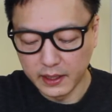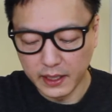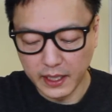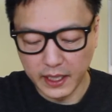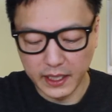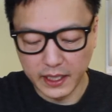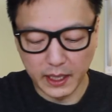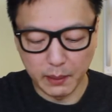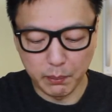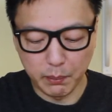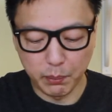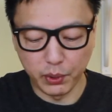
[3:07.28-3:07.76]

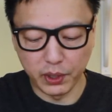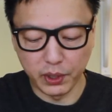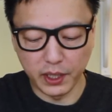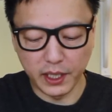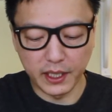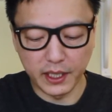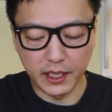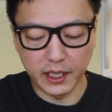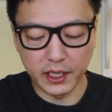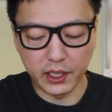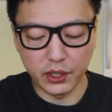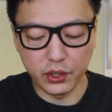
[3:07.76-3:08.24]
then put
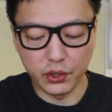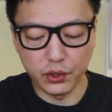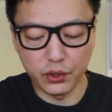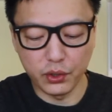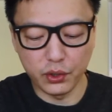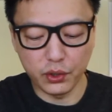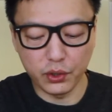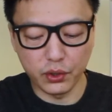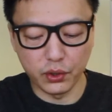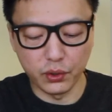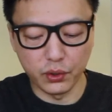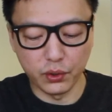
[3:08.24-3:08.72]
another
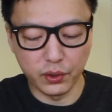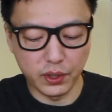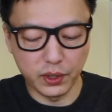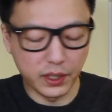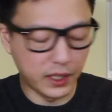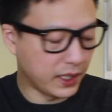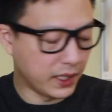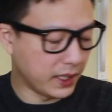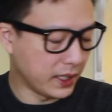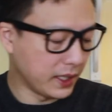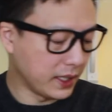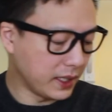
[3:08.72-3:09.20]
U-glue
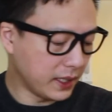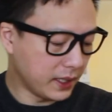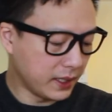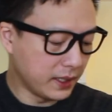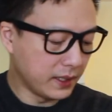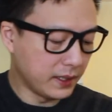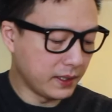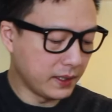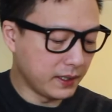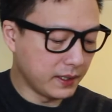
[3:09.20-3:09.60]
here